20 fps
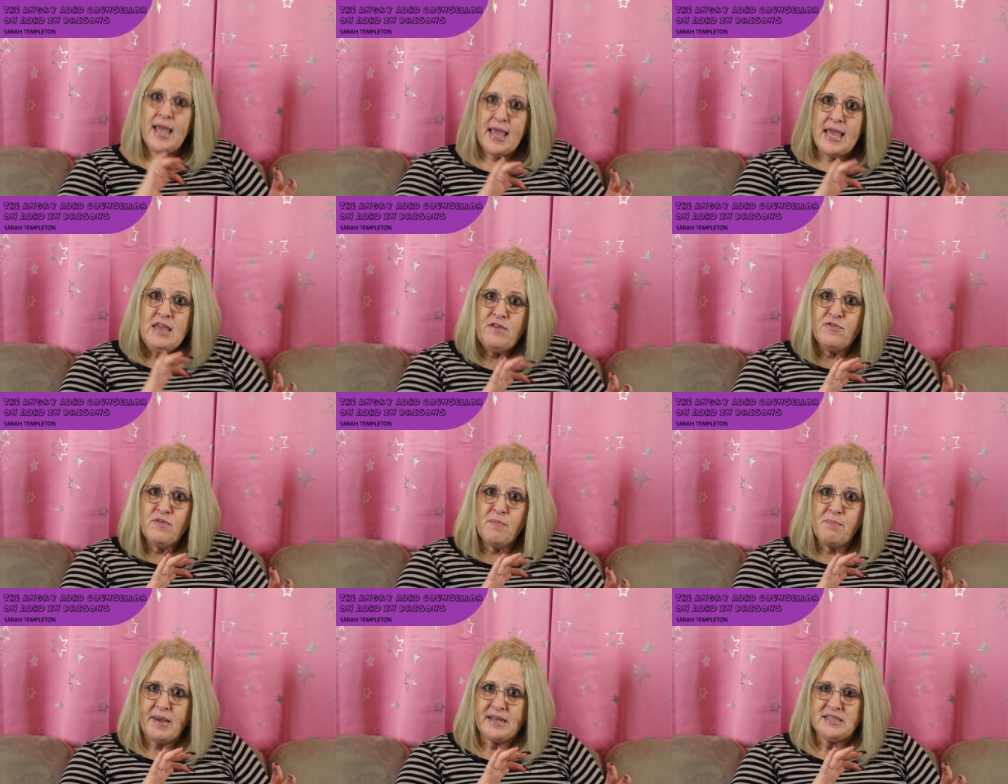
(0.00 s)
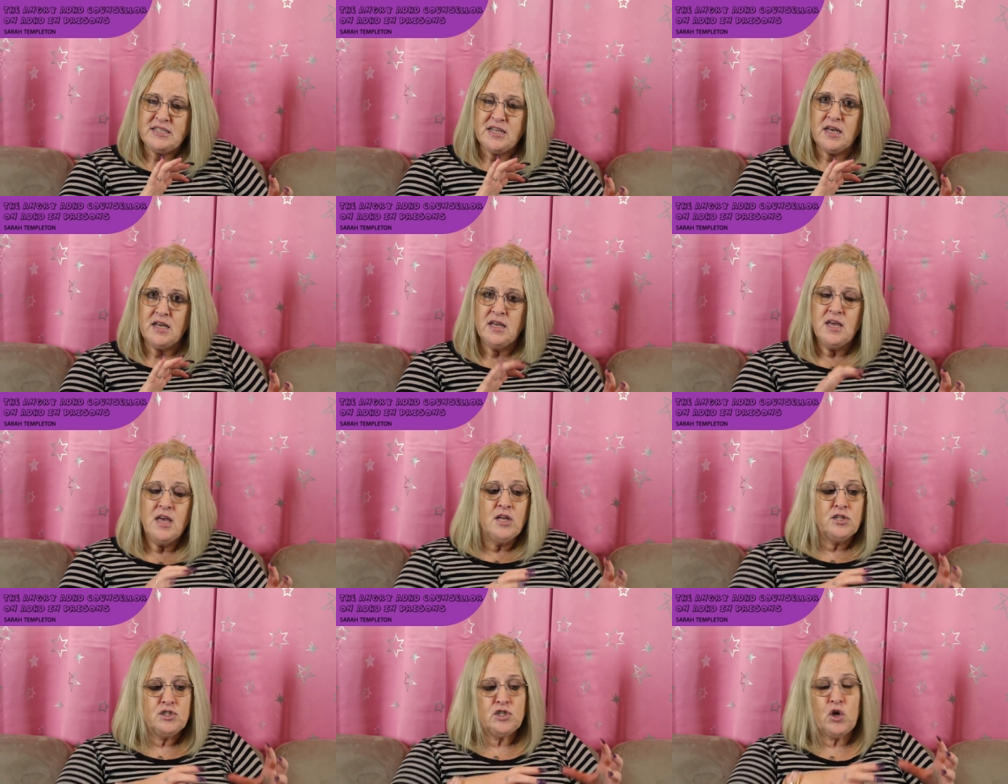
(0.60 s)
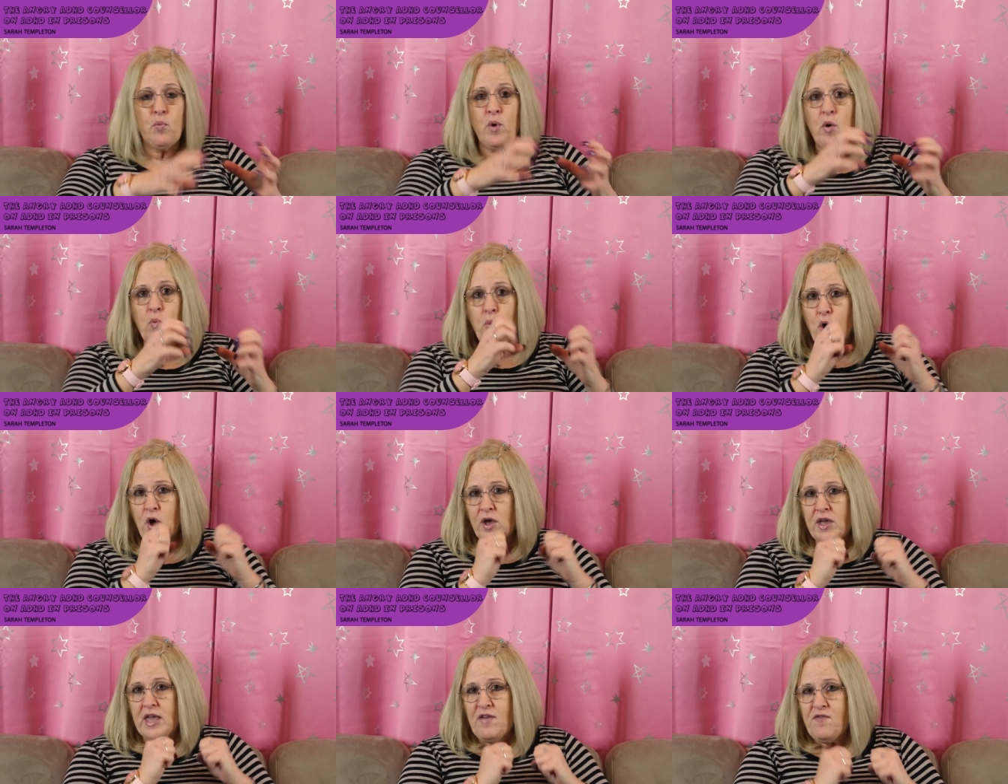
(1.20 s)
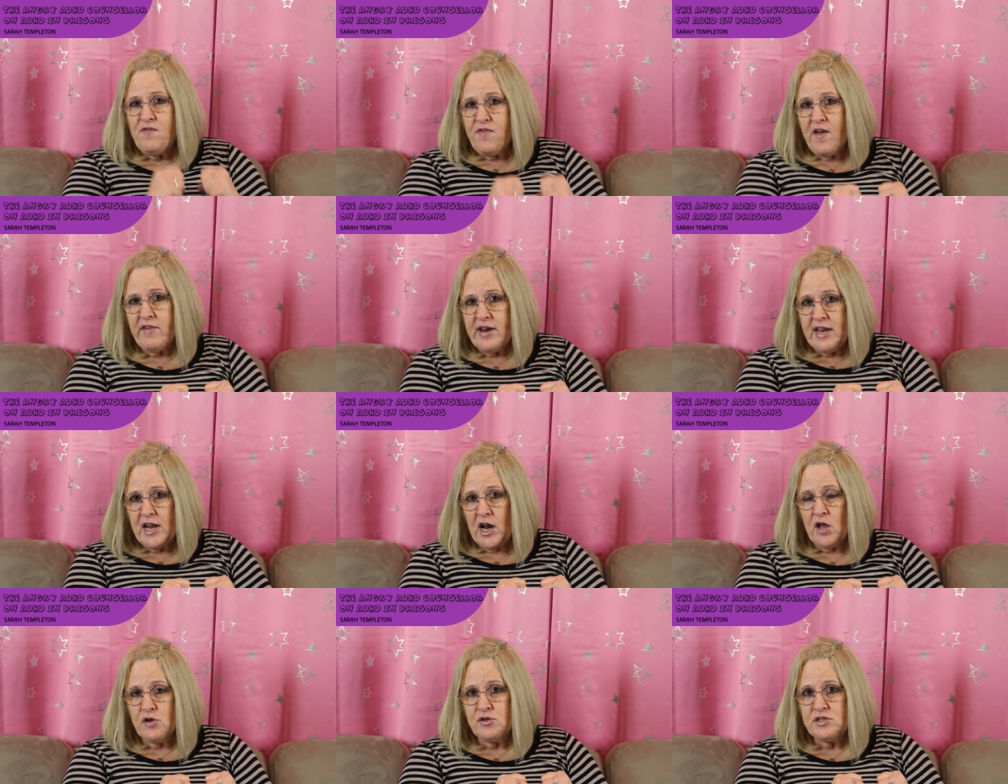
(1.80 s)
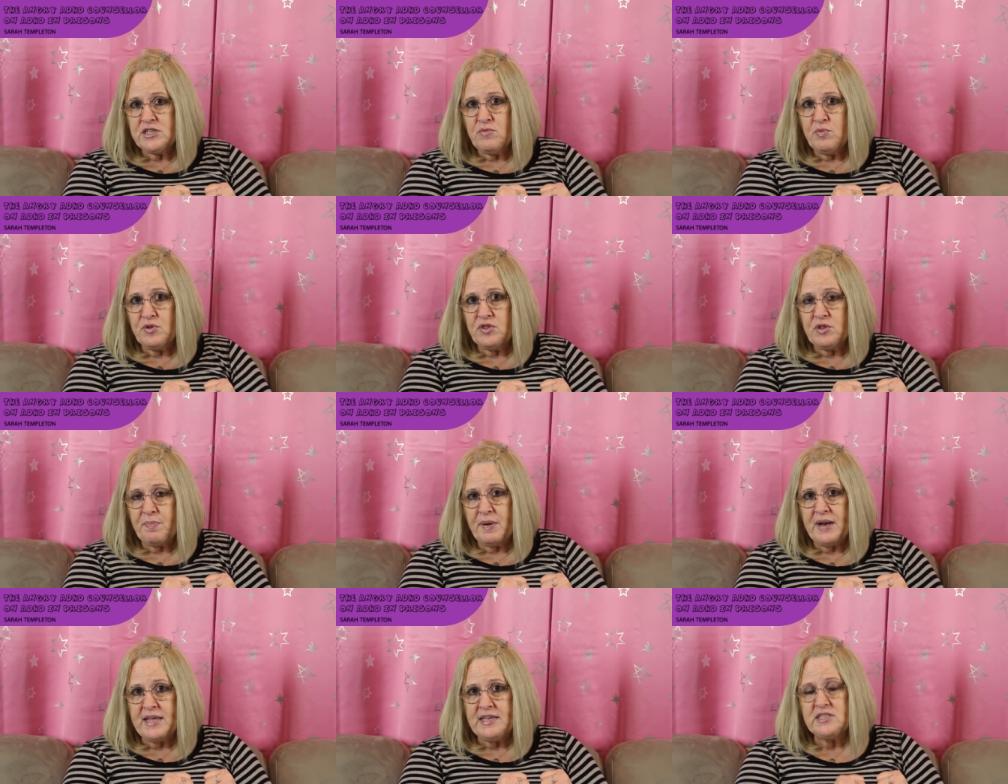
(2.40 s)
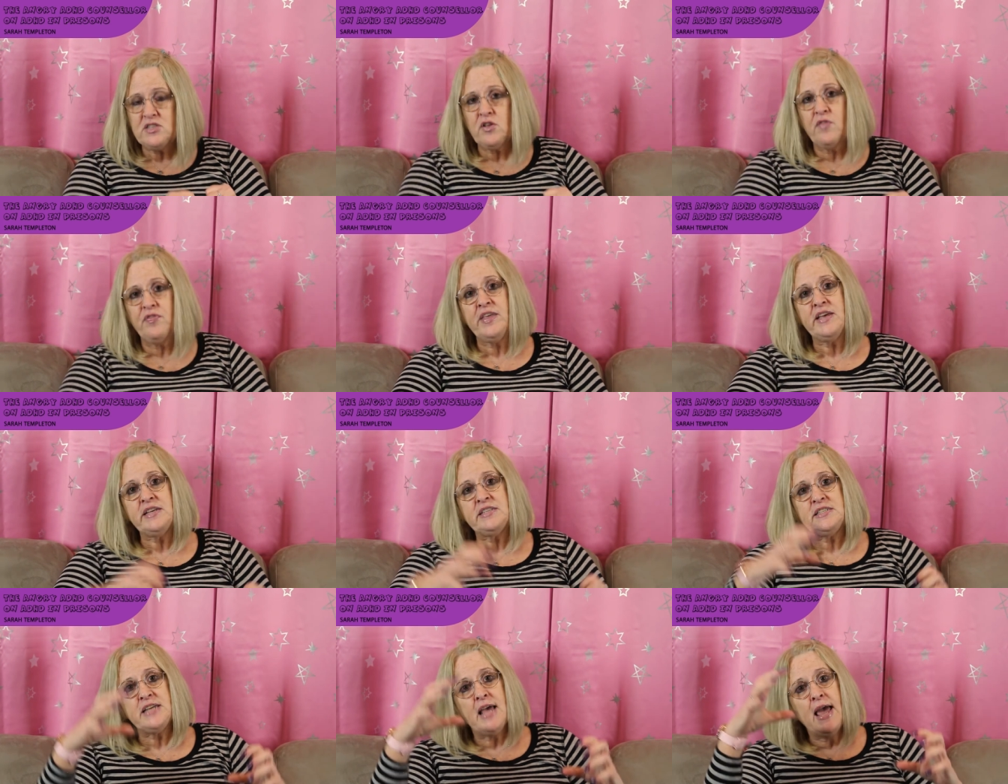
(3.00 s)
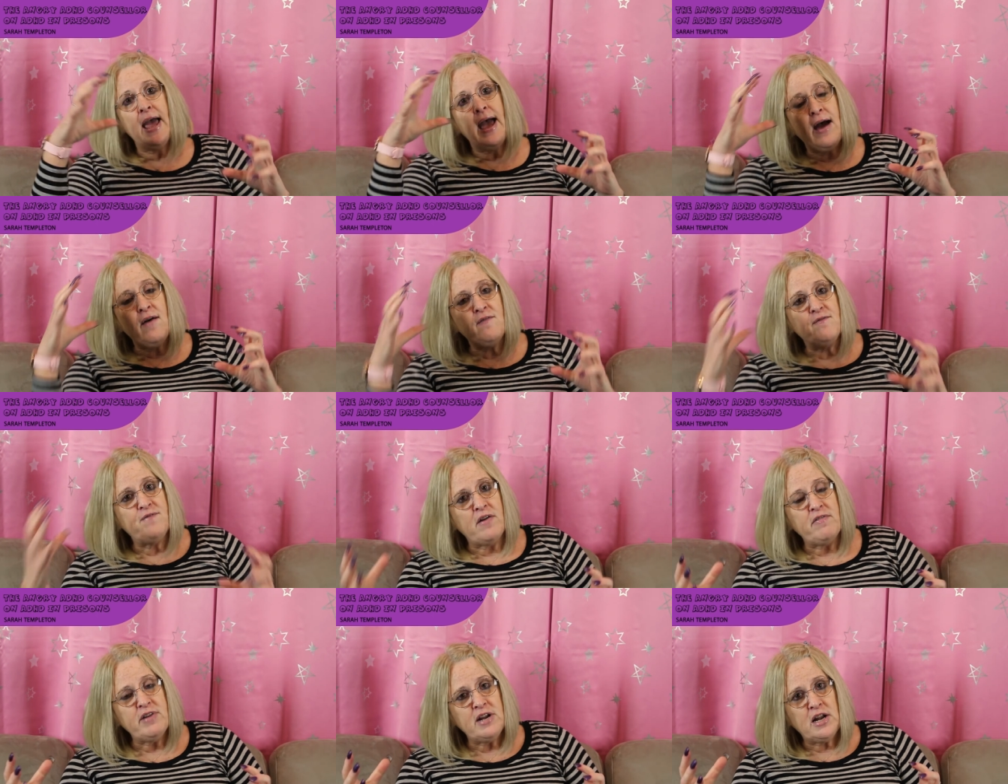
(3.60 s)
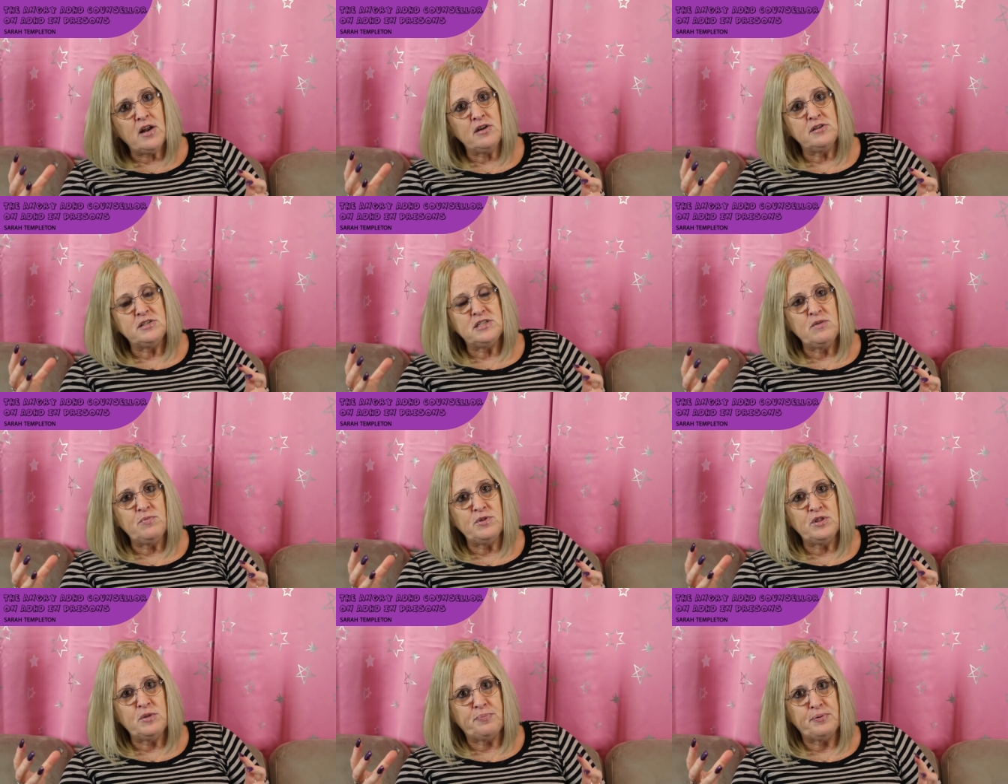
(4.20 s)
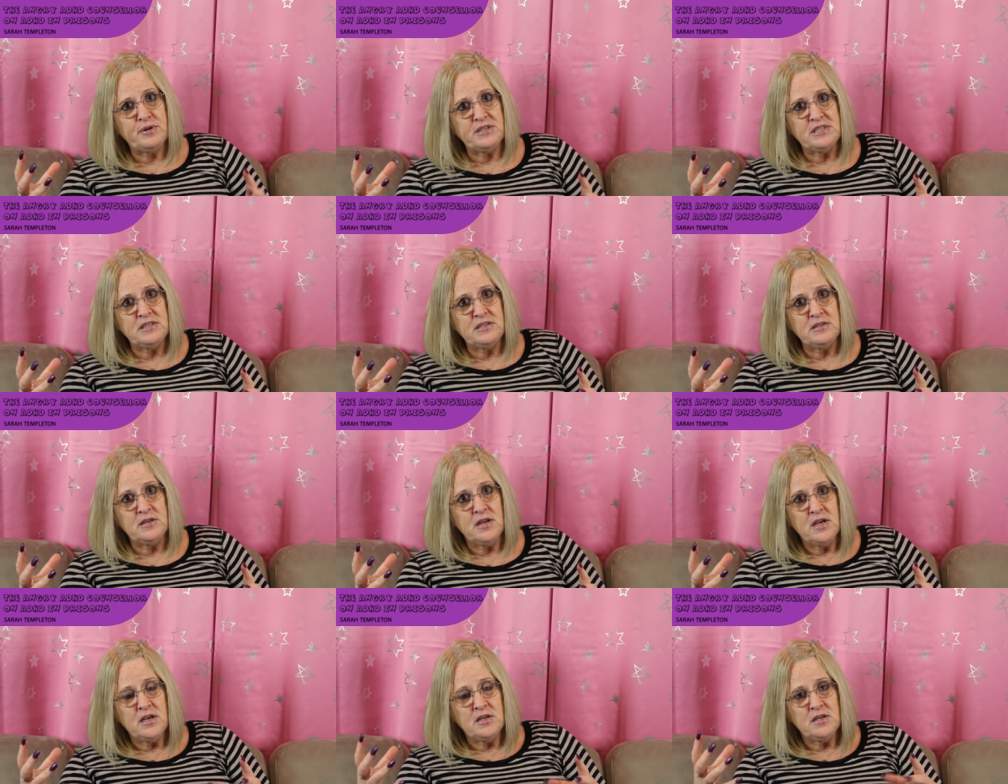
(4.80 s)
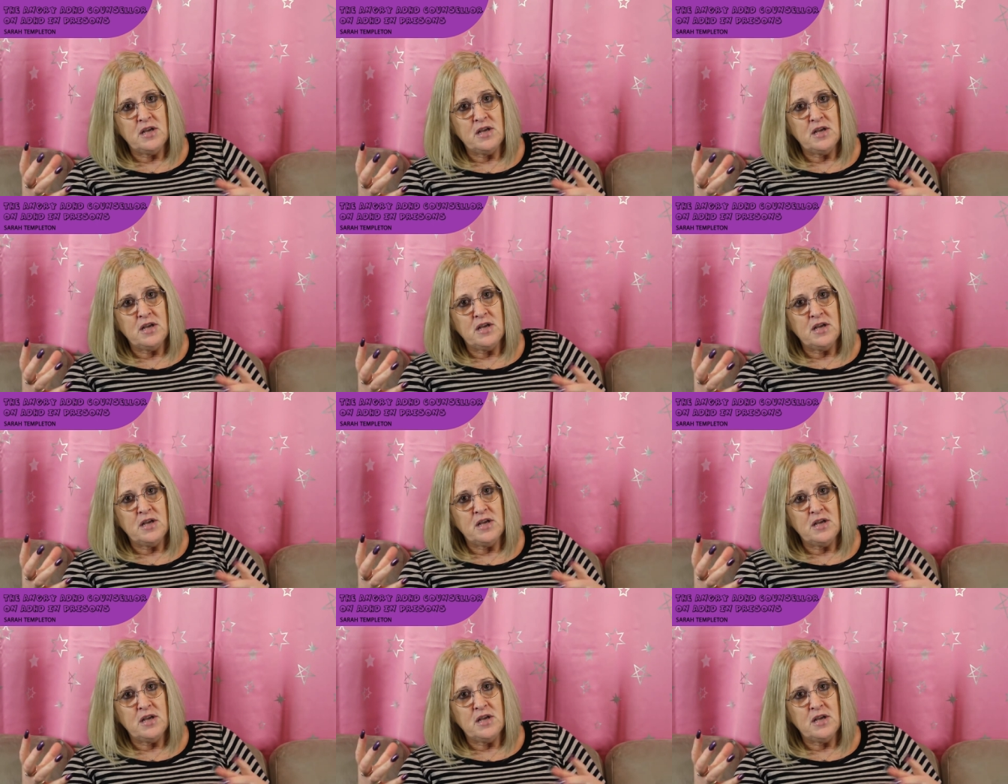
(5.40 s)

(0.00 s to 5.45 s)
even better so we're working very closely with the police on this and very closely with the prison